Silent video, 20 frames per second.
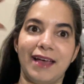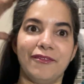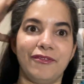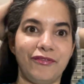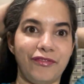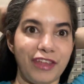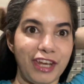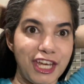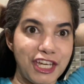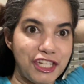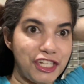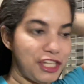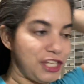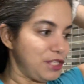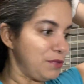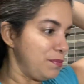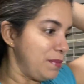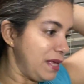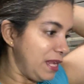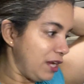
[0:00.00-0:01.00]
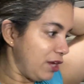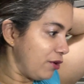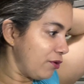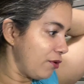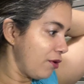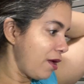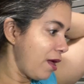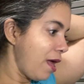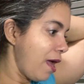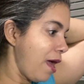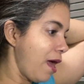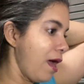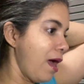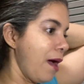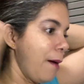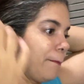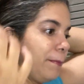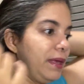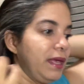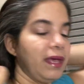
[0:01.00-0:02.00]
finish this video,
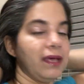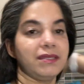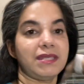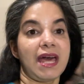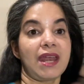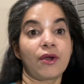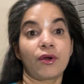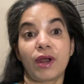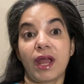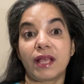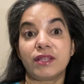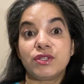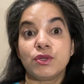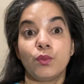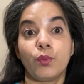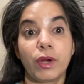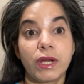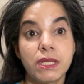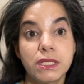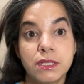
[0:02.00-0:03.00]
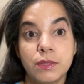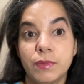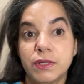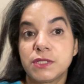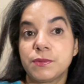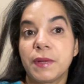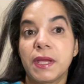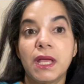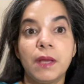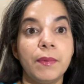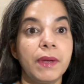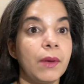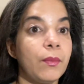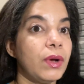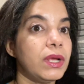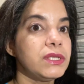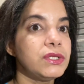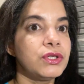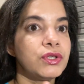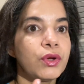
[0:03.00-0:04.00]
because I don't like to wear too much makeup. But I
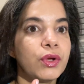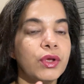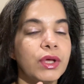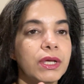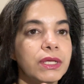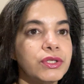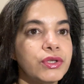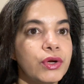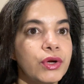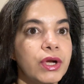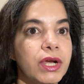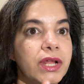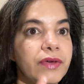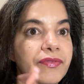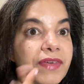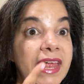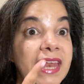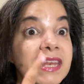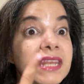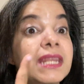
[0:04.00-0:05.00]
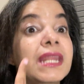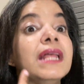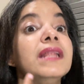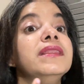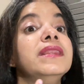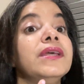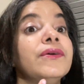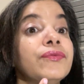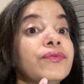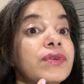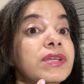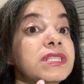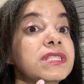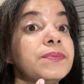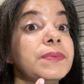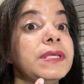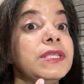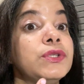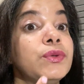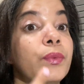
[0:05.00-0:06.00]
wanted to show you the alternative and the difference
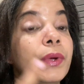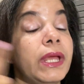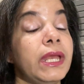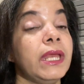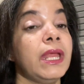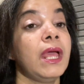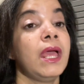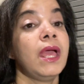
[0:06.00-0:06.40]
between